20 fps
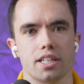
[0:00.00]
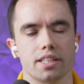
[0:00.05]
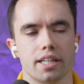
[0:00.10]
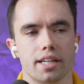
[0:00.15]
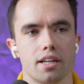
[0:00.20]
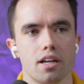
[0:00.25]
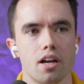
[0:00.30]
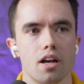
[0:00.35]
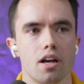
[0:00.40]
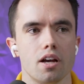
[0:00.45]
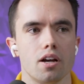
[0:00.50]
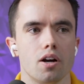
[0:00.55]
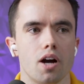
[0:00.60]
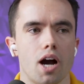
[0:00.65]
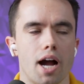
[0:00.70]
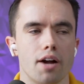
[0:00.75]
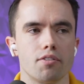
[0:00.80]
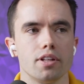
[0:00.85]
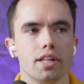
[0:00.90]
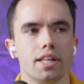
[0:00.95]
Like
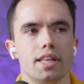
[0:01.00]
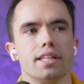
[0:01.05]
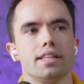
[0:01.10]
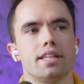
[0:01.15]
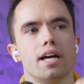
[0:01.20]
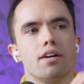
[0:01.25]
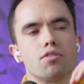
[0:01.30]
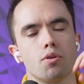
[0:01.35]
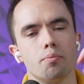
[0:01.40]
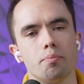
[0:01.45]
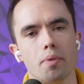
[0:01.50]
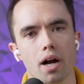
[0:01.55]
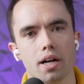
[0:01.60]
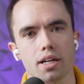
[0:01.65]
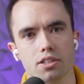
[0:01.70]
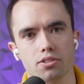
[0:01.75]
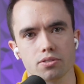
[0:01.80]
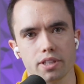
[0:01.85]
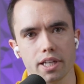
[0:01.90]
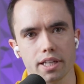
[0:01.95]
I really think that
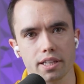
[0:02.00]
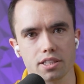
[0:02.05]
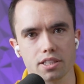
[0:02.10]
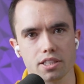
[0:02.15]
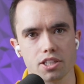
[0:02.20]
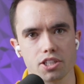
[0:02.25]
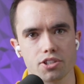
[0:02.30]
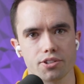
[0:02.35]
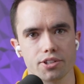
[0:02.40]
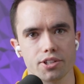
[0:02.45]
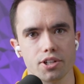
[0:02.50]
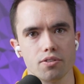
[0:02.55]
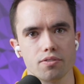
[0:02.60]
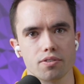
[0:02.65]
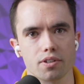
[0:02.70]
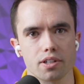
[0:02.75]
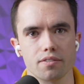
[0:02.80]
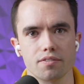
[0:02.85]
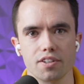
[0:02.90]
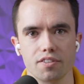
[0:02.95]
robotics will take this industry
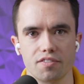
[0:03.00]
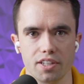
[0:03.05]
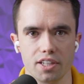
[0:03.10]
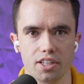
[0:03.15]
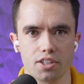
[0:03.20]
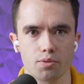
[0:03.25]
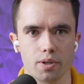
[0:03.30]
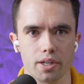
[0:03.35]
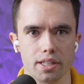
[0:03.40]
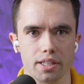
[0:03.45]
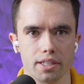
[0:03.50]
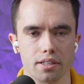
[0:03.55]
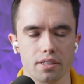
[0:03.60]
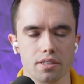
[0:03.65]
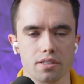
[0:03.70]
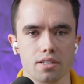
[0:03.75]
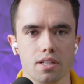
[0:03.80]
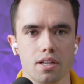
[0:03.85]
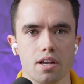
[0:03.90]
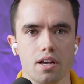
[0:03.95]
over in 15 to 20
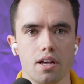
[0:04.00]
years.